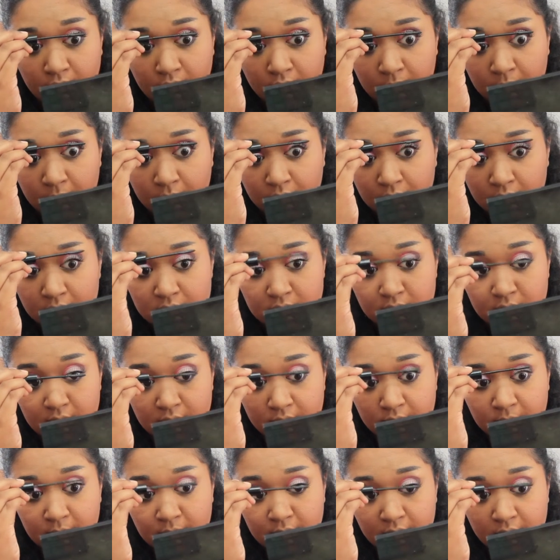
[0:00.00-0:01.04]
Can I be honest with
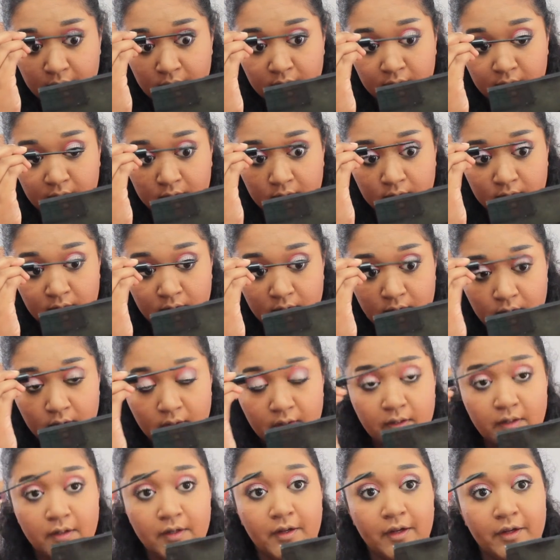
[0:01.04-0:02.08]
everybody?
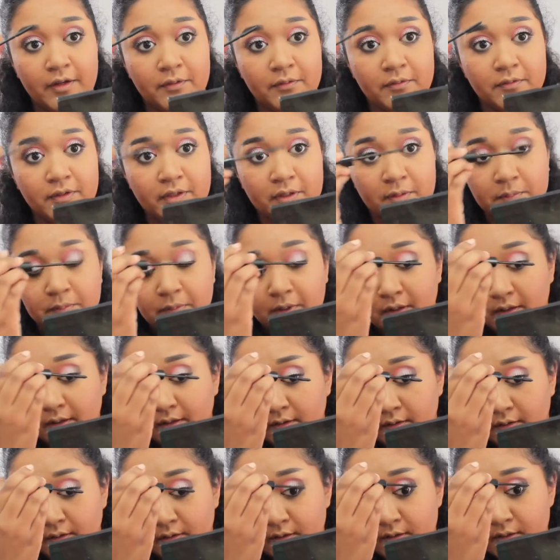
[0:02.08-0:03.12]
I only bought
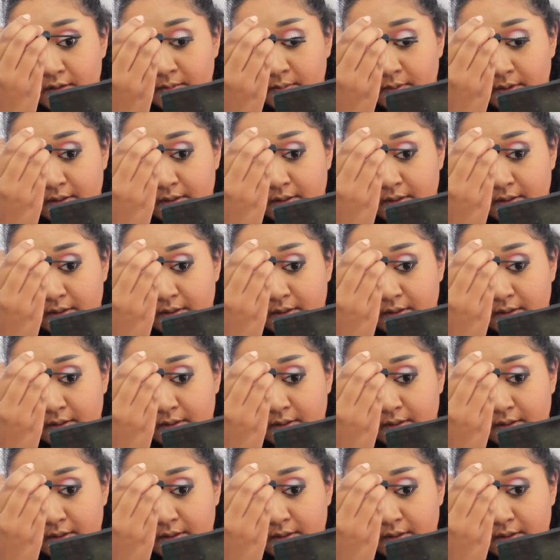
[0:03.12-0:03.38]
this